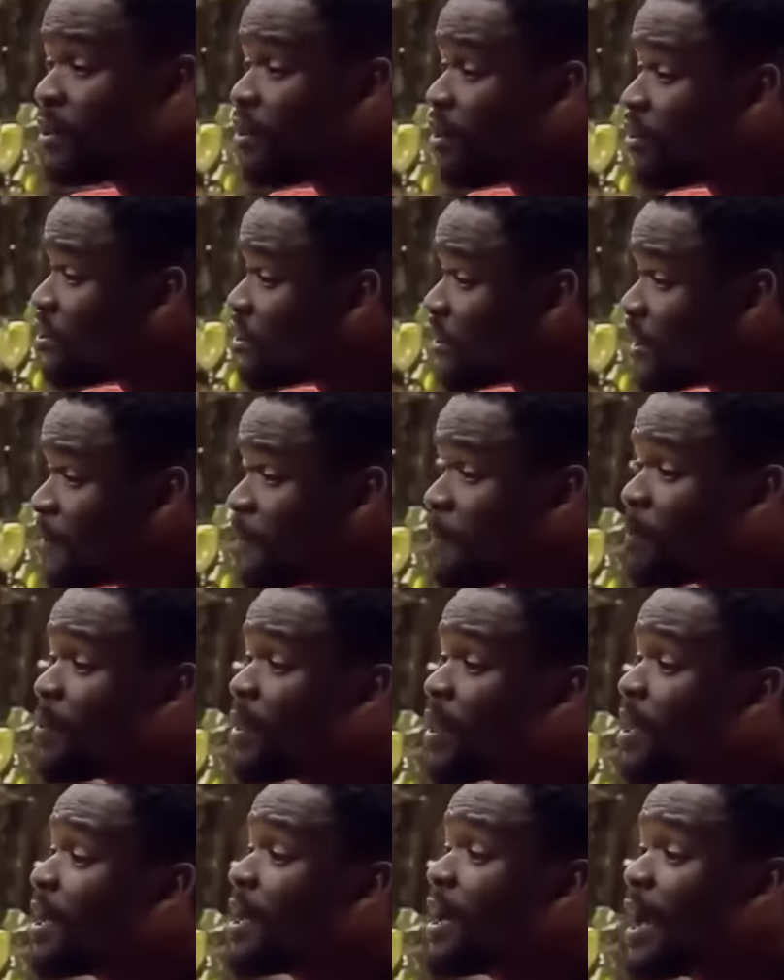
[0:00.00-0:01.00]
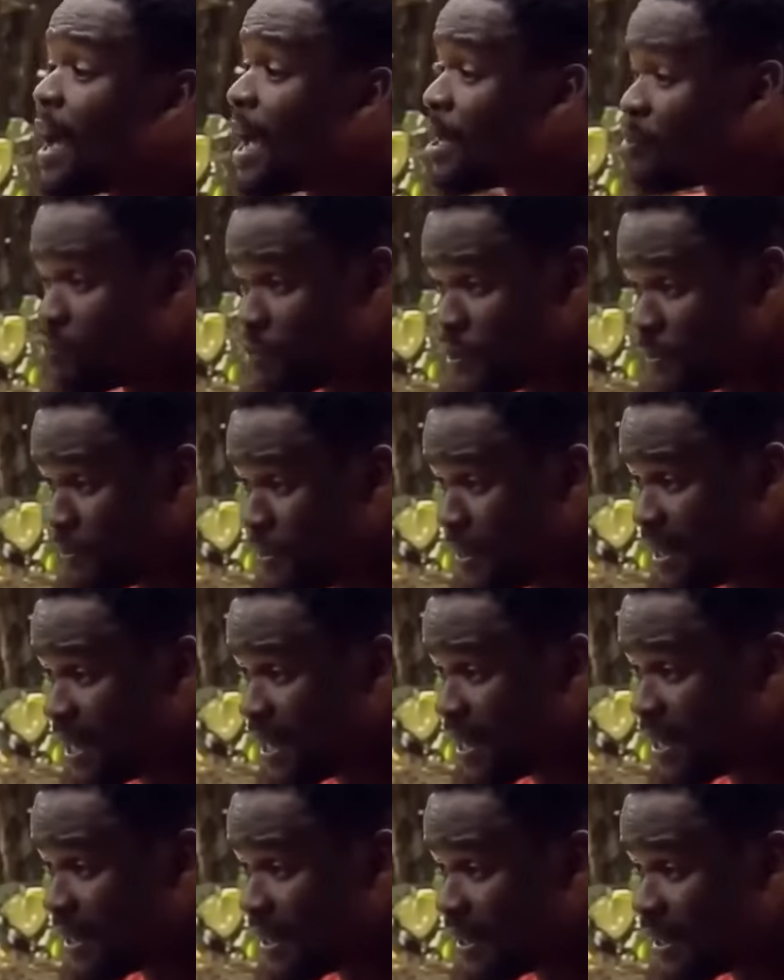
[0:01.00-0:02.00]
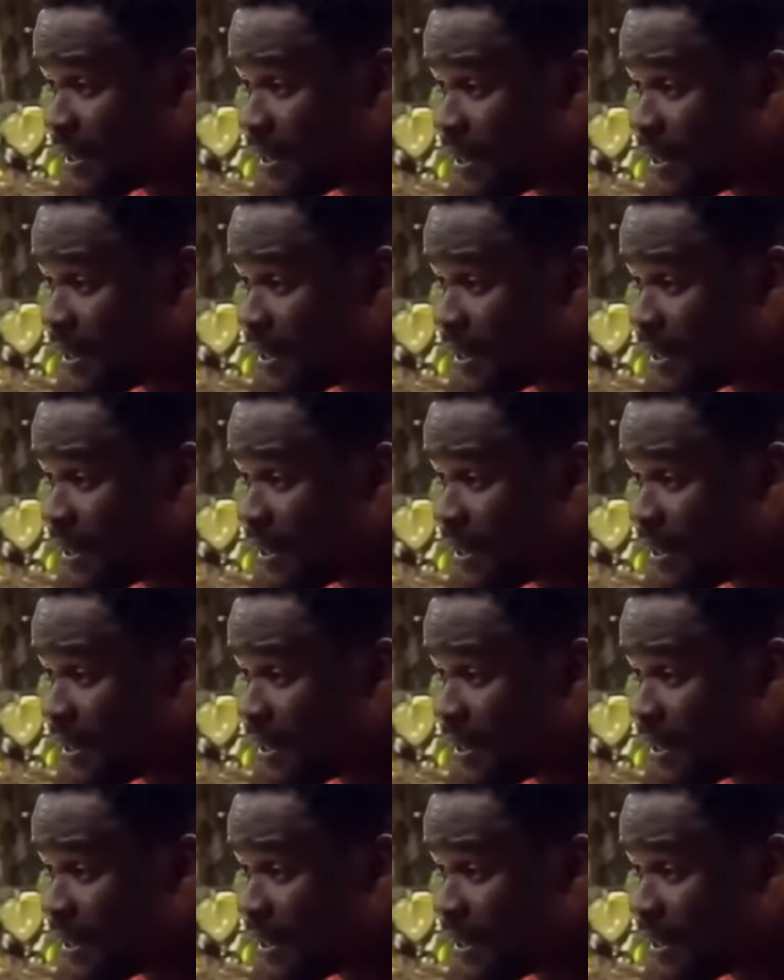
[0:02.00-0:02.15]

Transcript: Because as we speak,